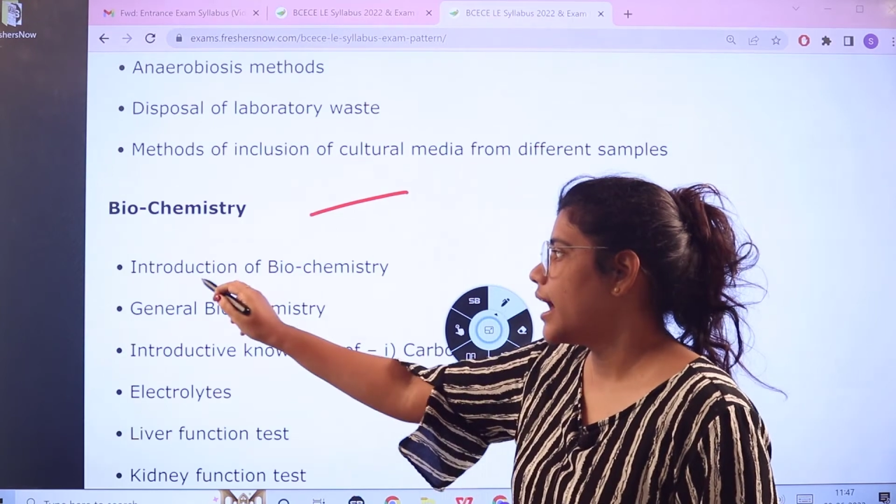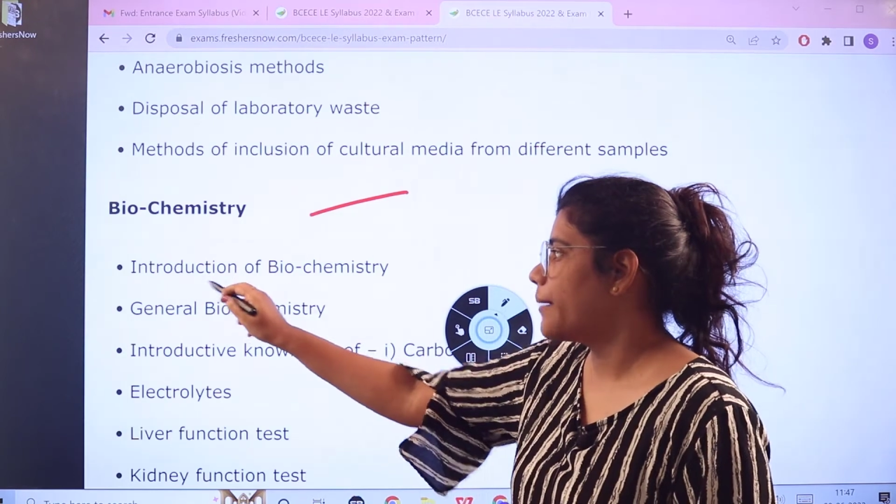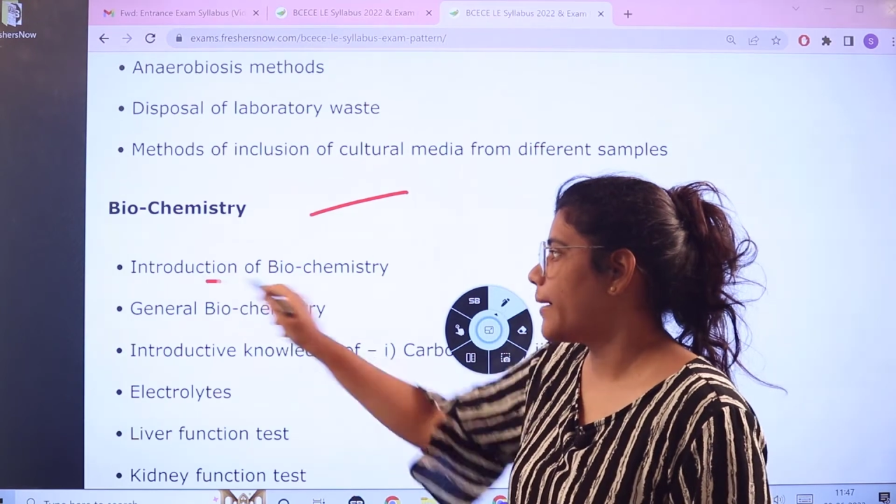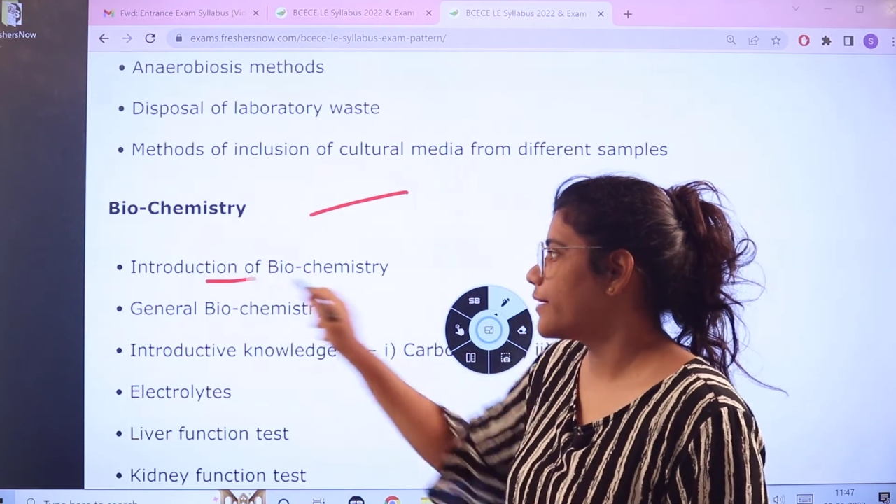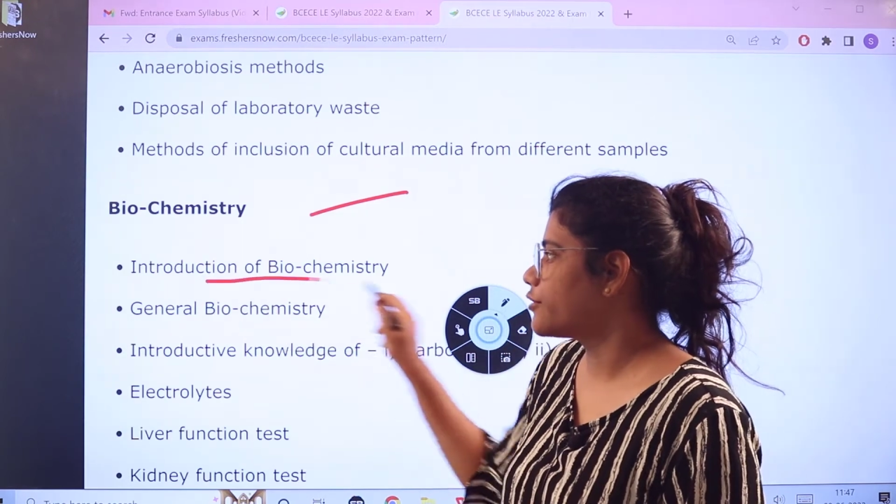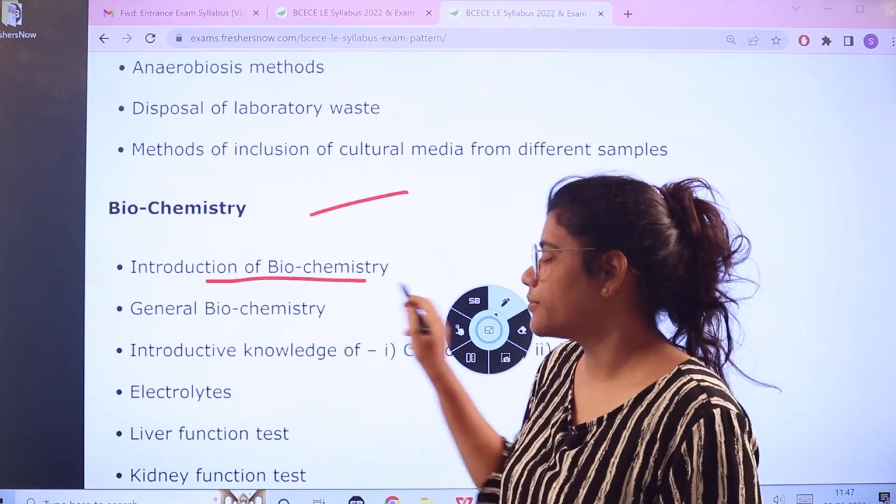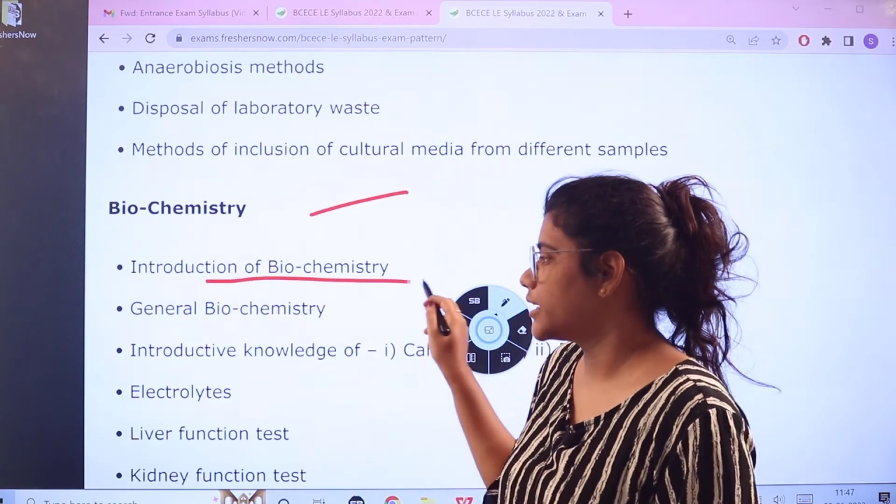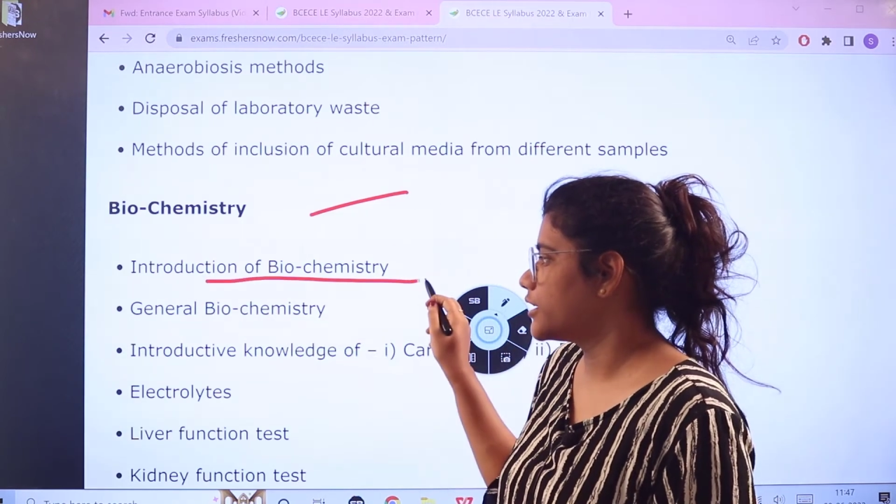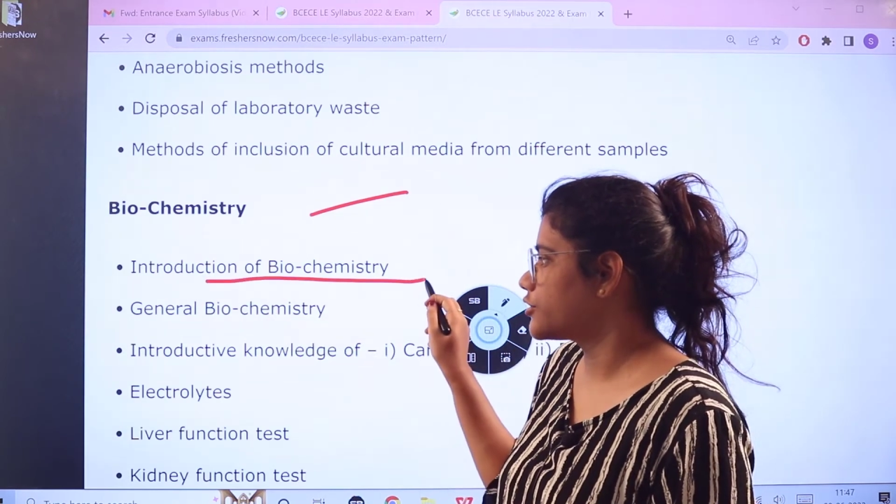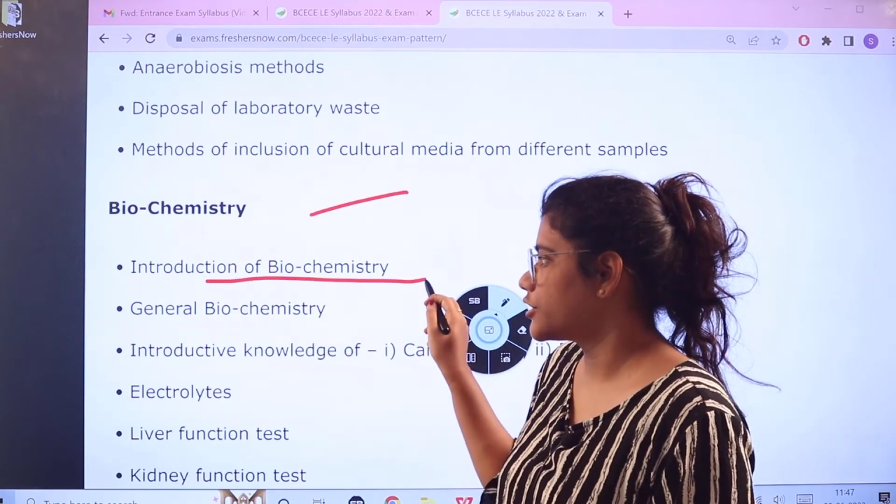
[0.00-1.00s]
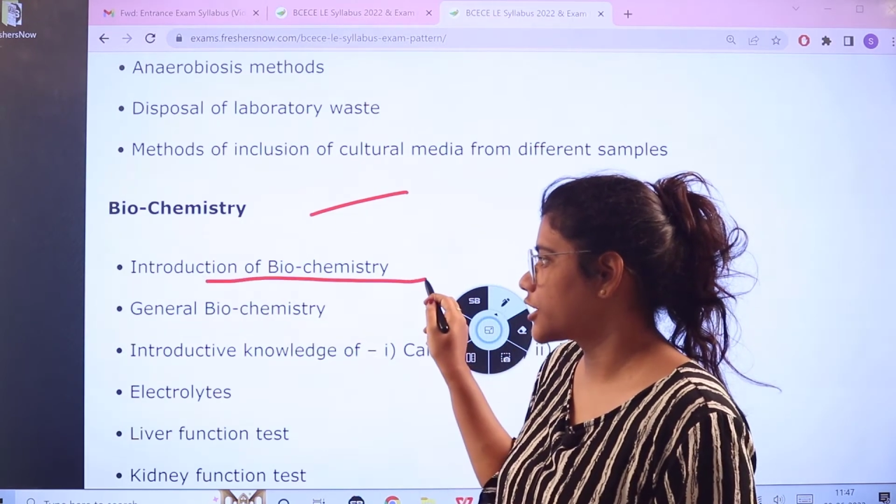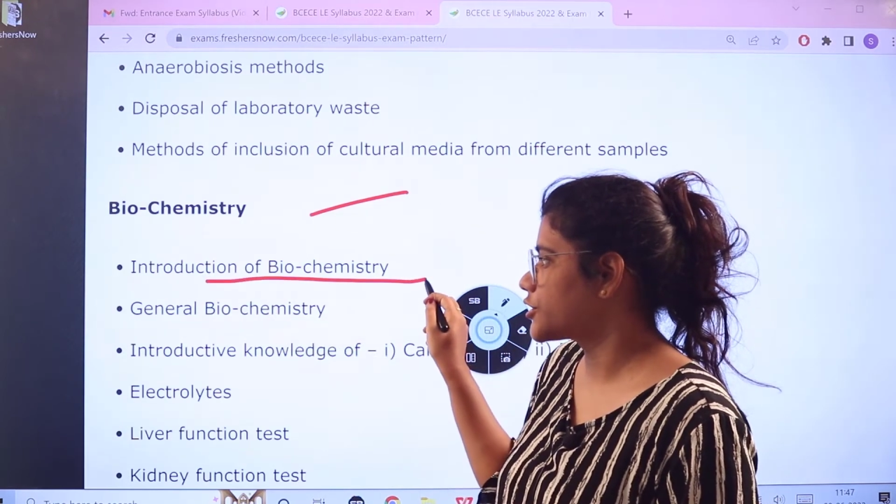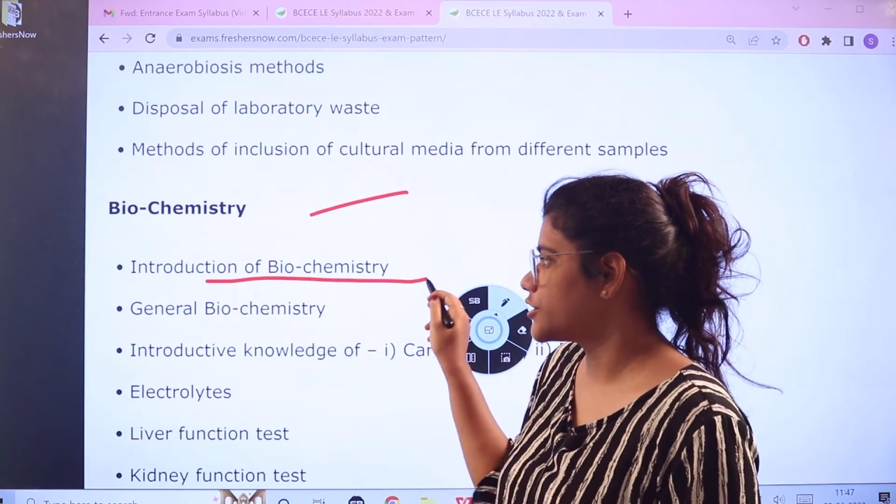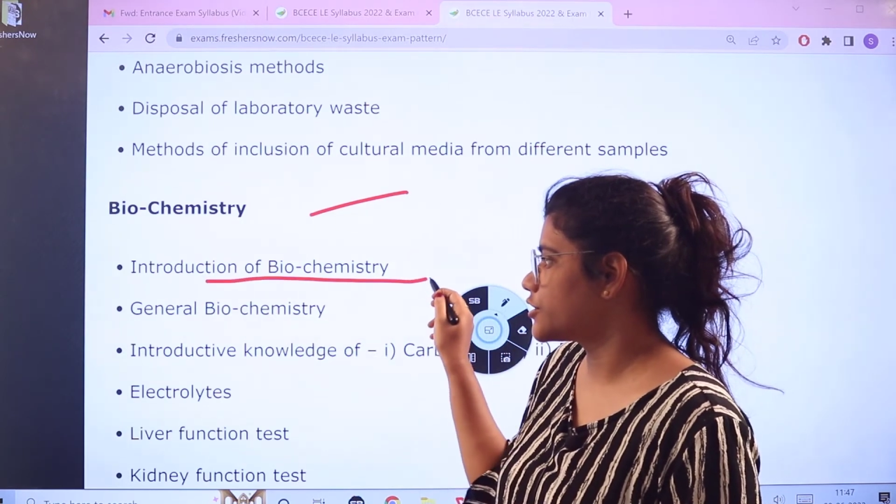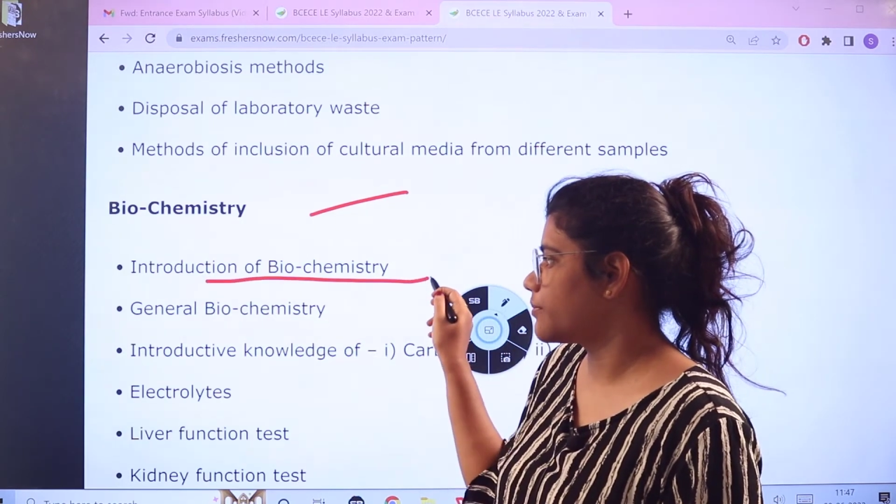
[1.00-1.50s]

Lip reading: Apart from the introductions